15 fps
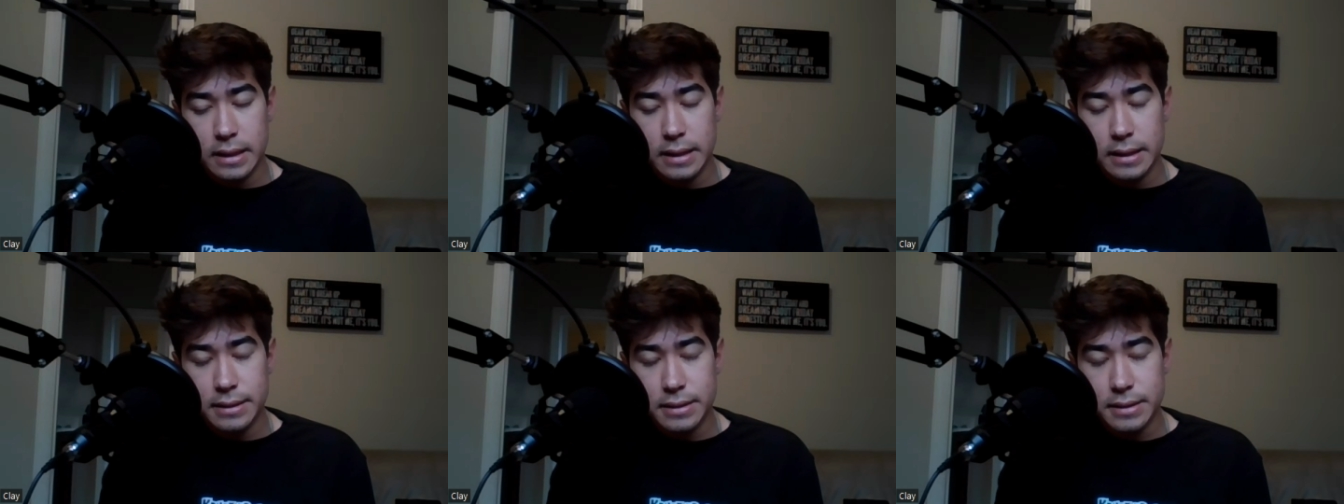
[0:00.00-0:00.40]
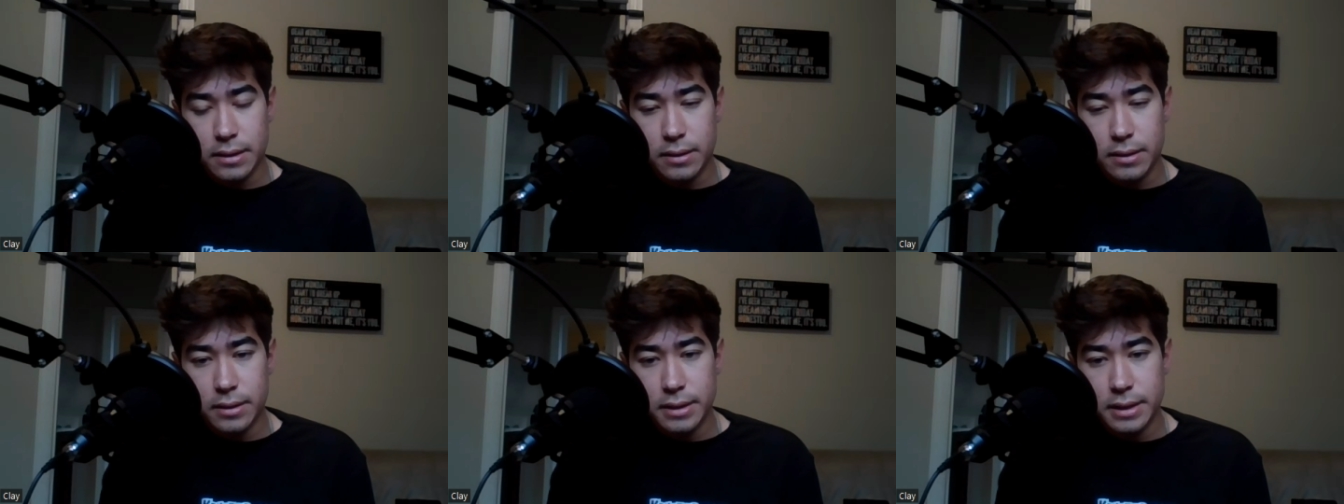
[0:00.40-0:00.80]
it's
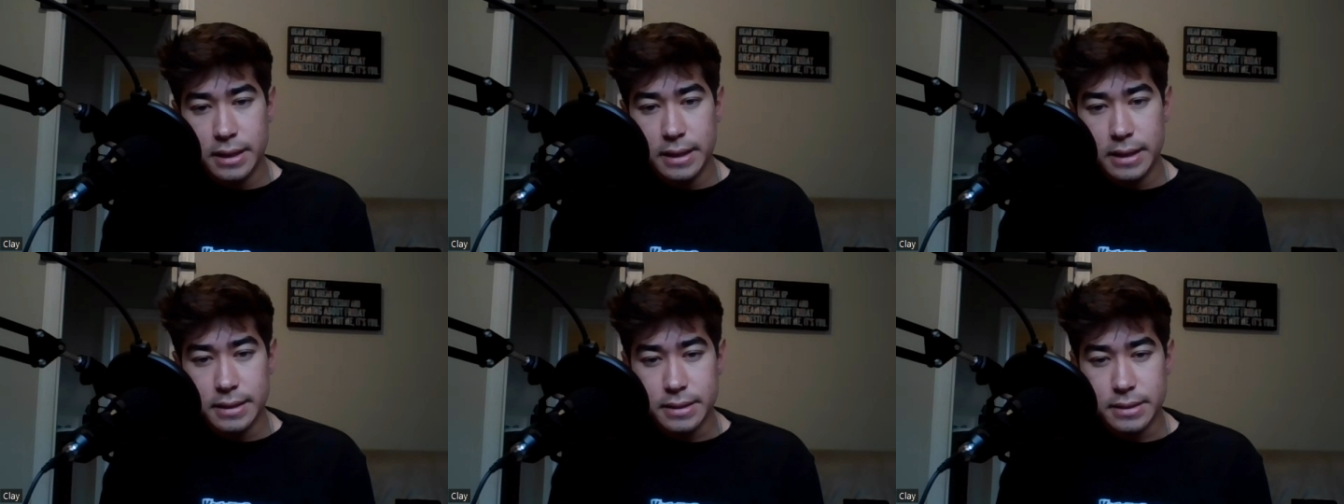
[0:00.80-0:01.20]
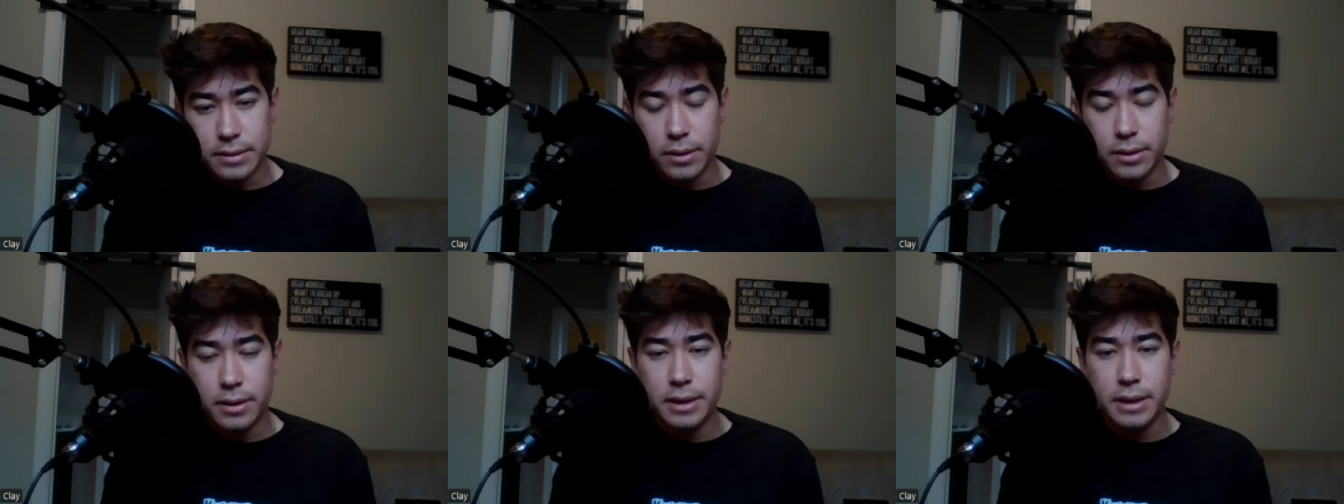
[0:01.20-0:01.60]
hard to get
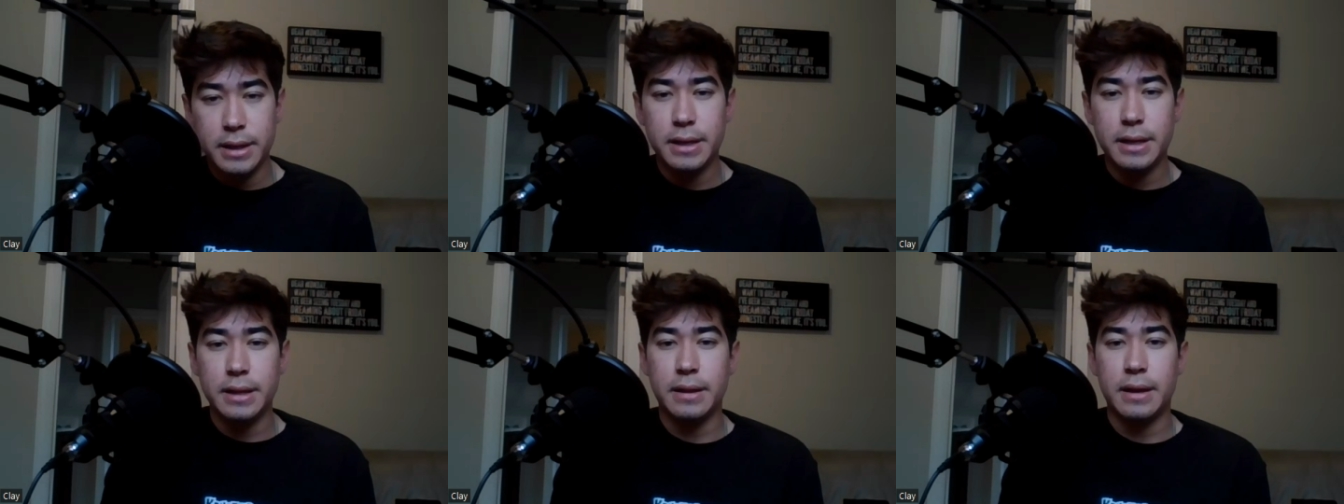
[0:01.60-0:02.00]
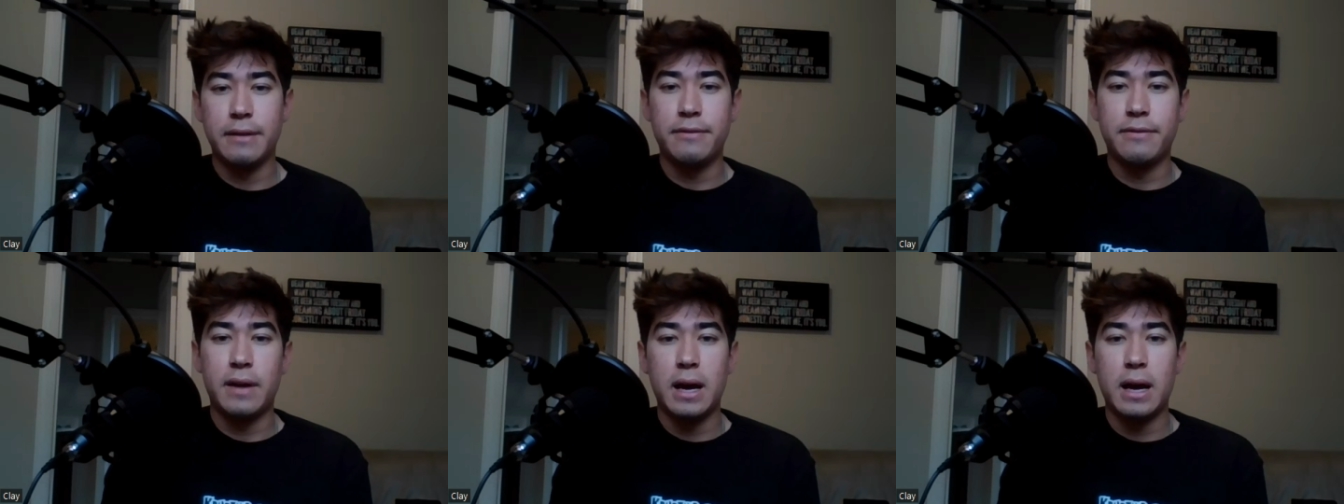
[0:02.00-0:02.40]
started and
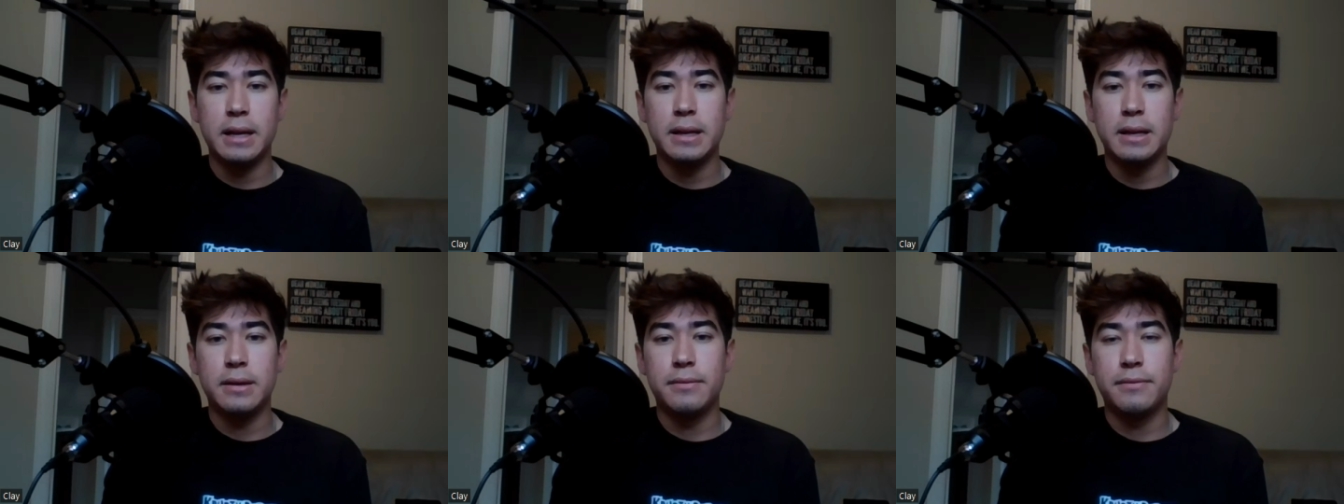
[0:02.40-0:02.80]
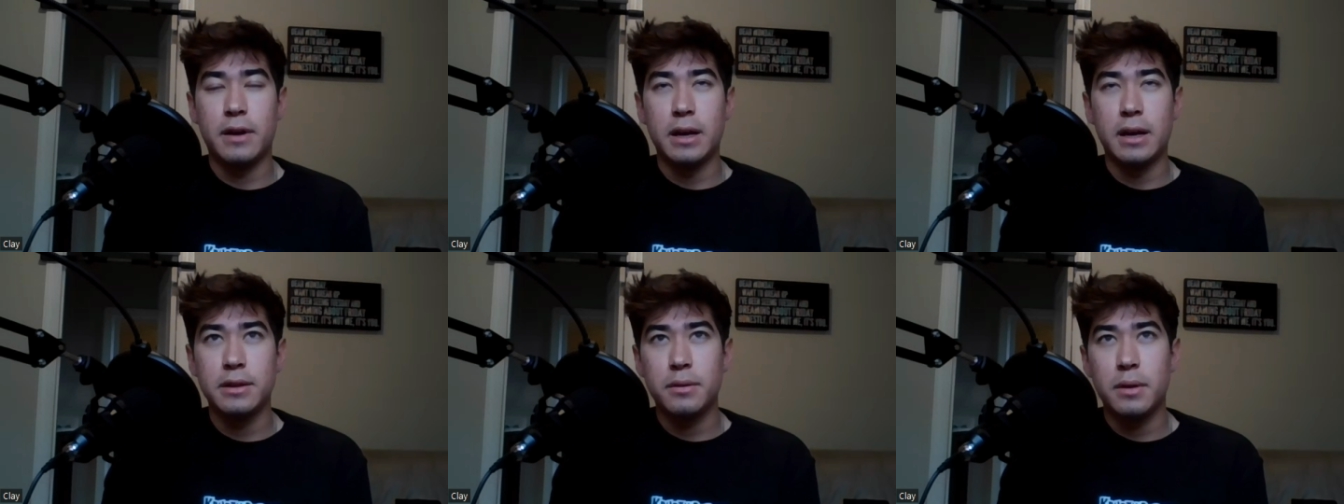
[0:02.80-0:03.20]
like find
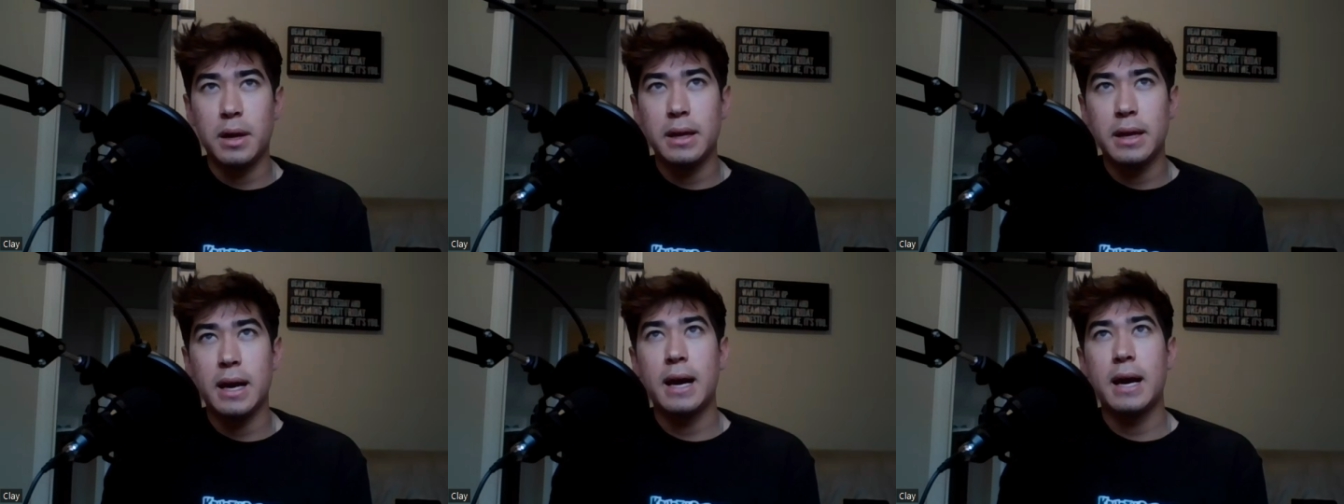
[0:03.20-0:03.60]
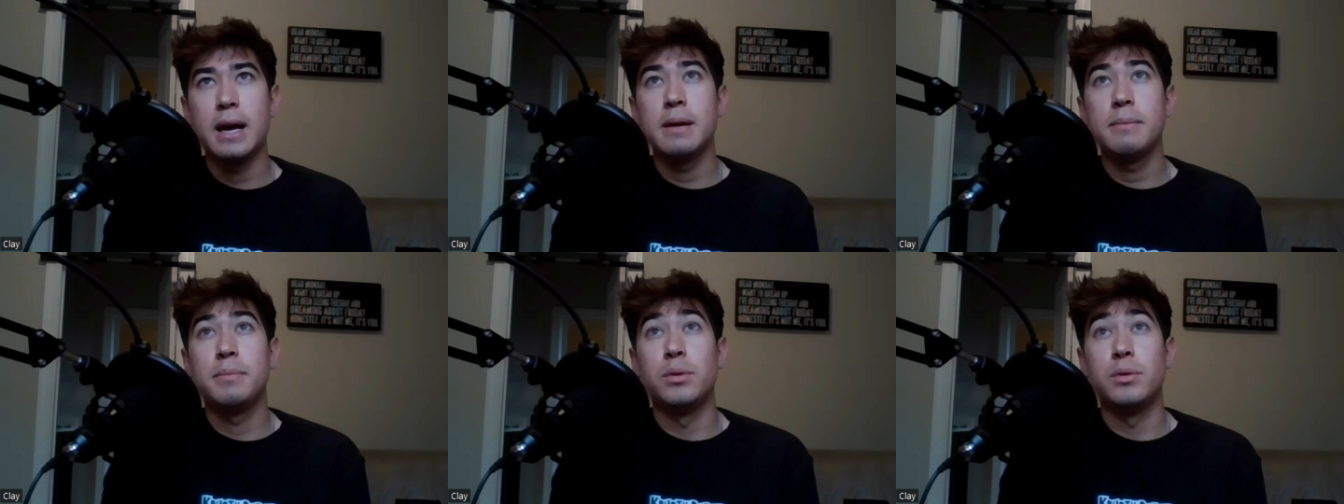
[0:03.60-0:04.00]
find the right
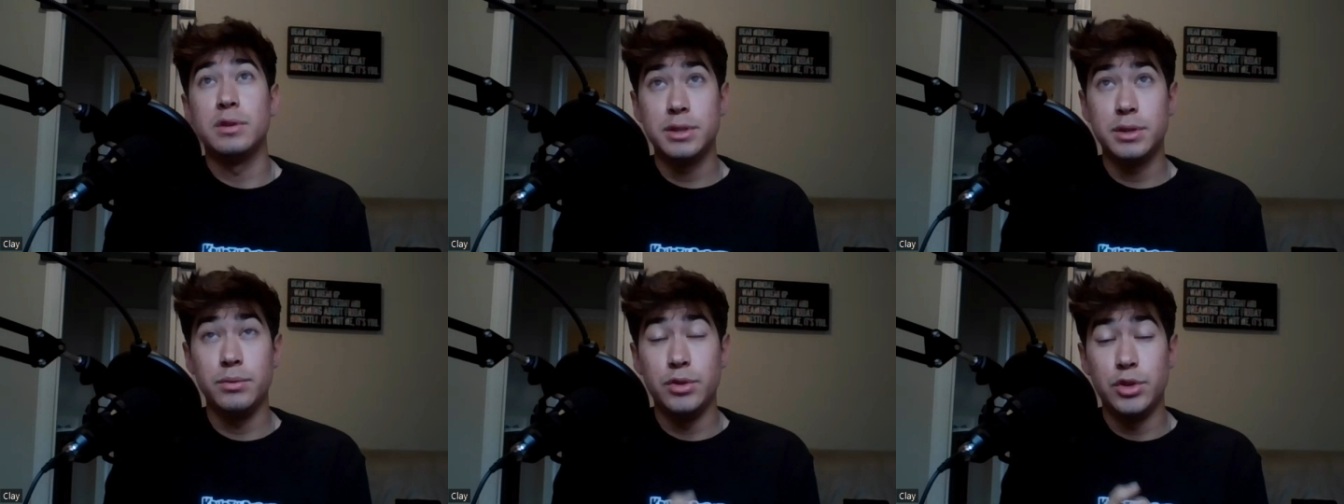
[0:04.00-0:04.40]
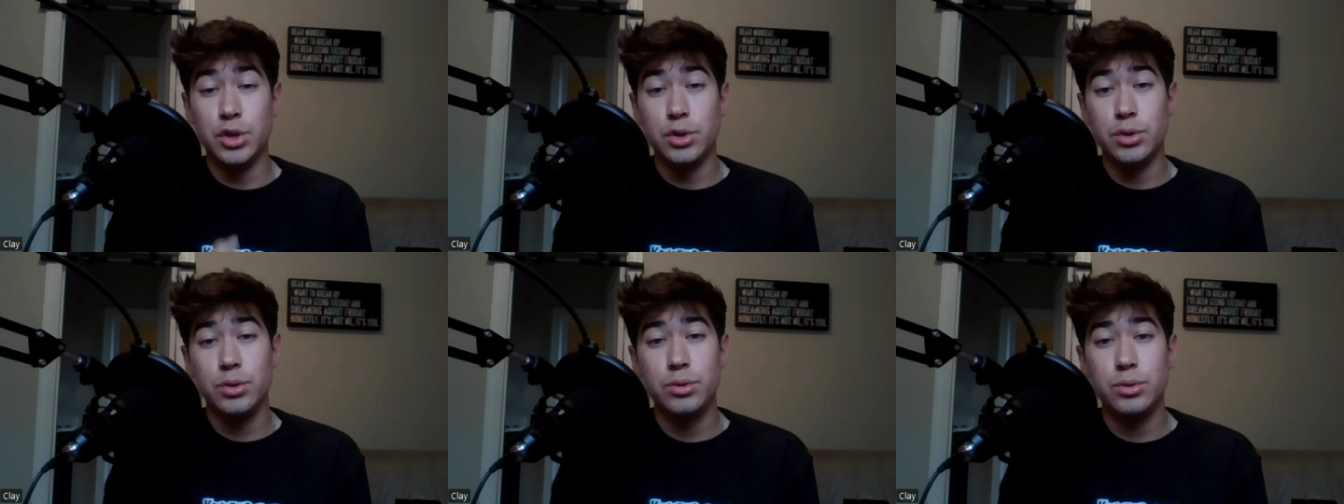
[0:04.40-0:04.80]
guy, but once you
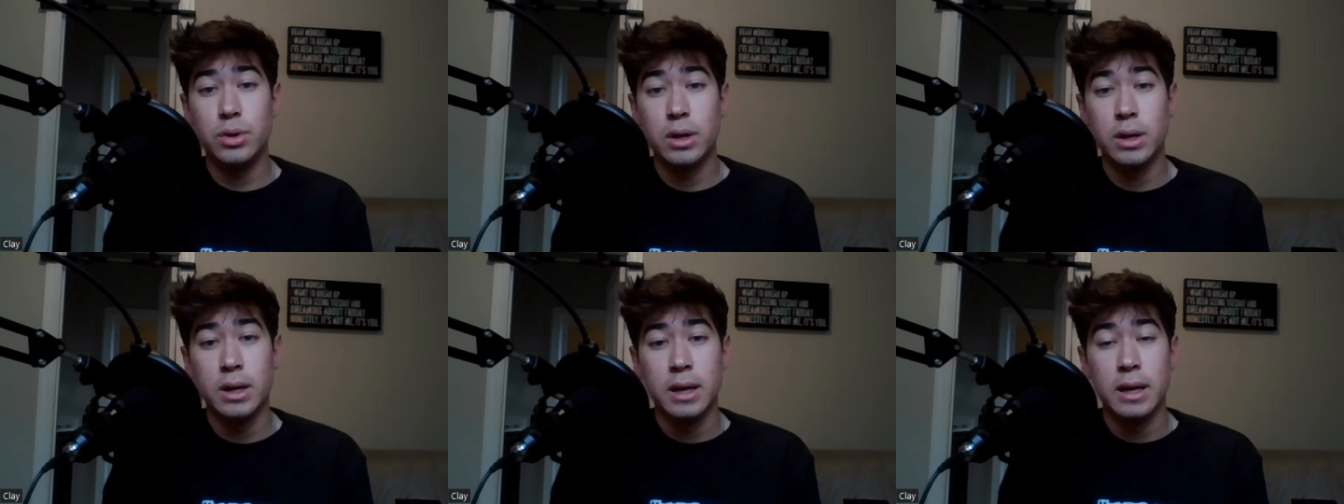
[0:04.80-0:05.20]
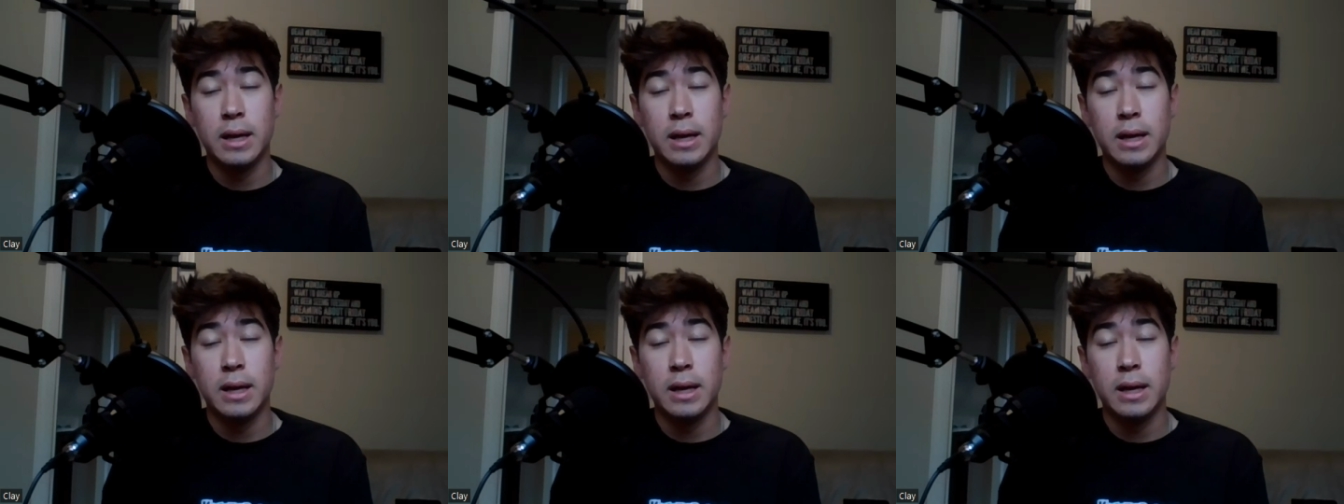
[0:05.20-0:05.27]
do,